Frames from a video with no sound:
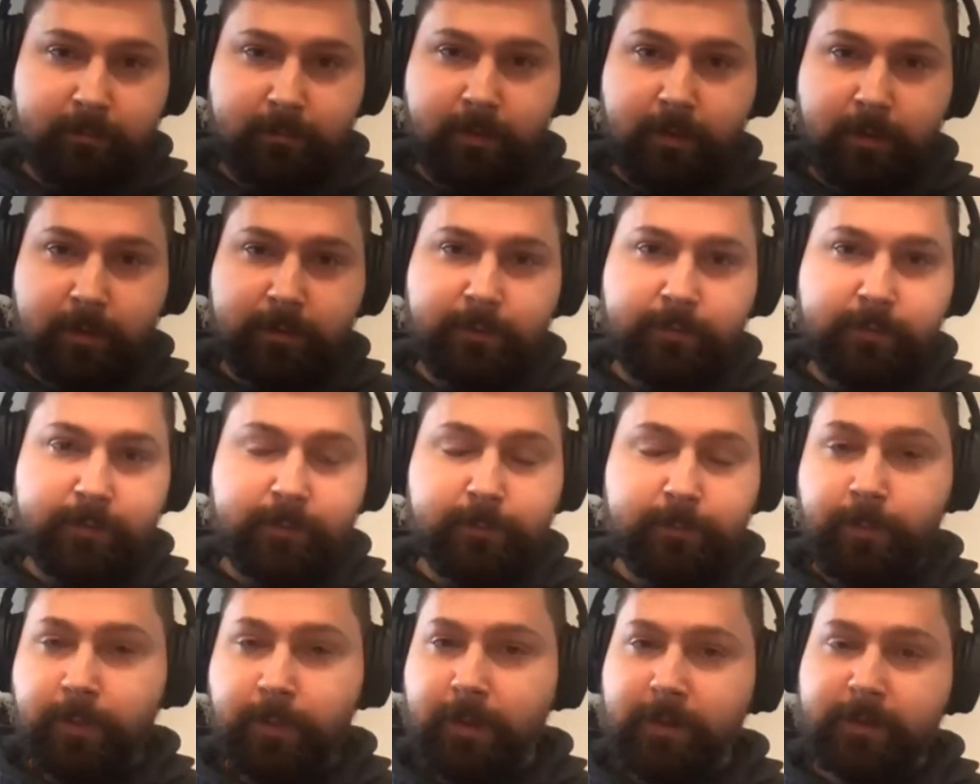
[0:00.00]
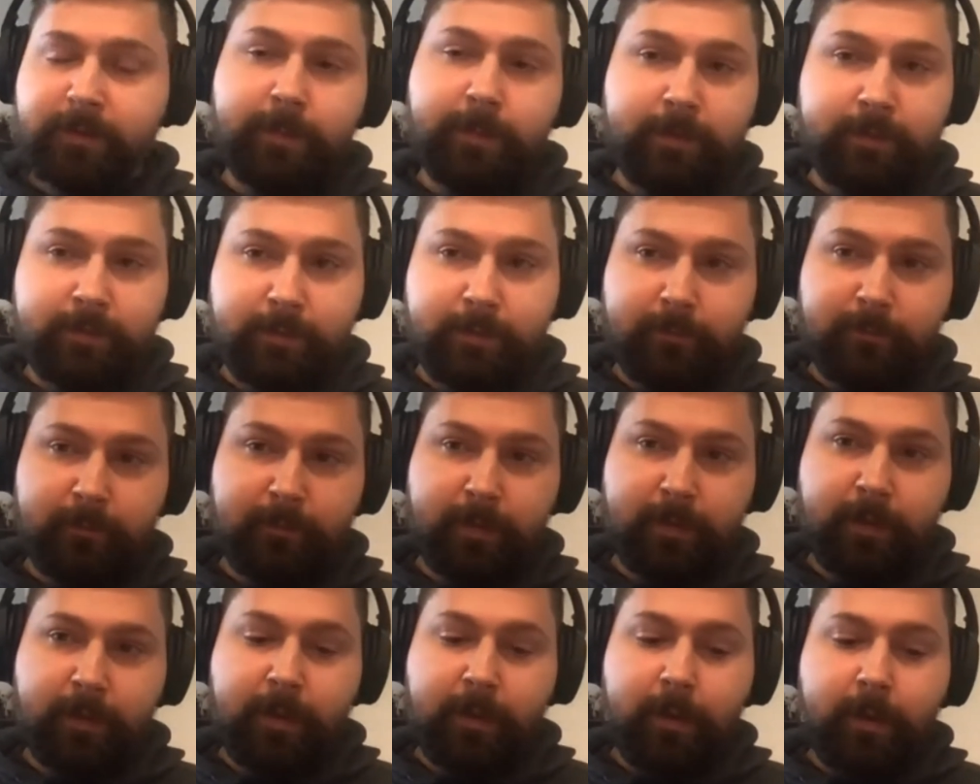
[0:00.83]
also is pretty expensive,
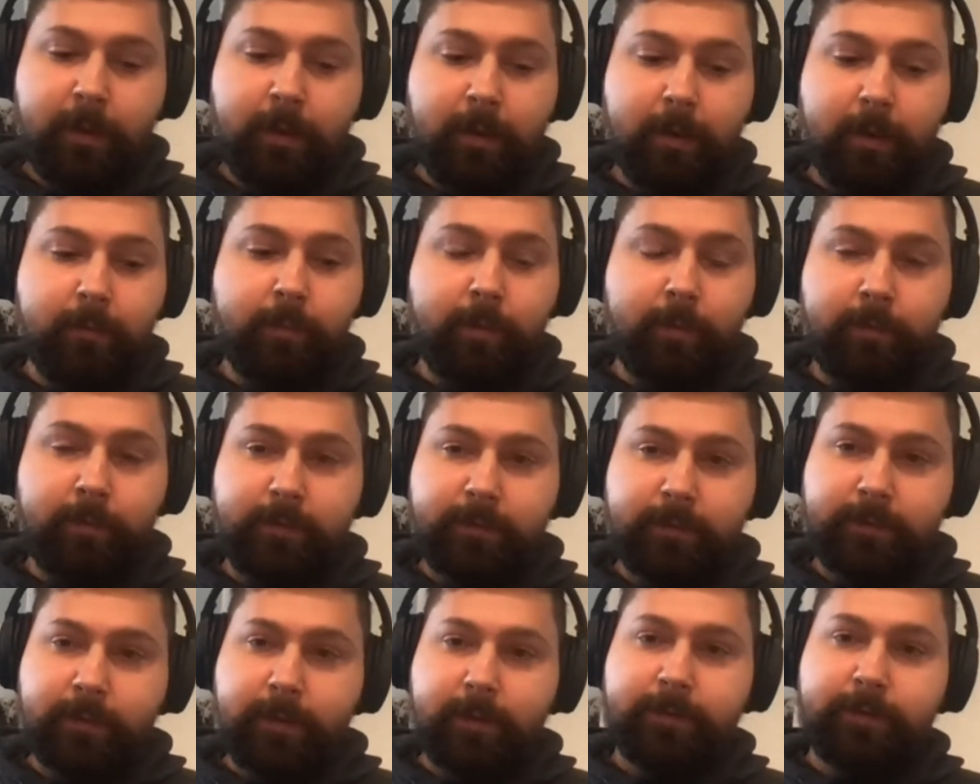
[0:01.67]
what we saw.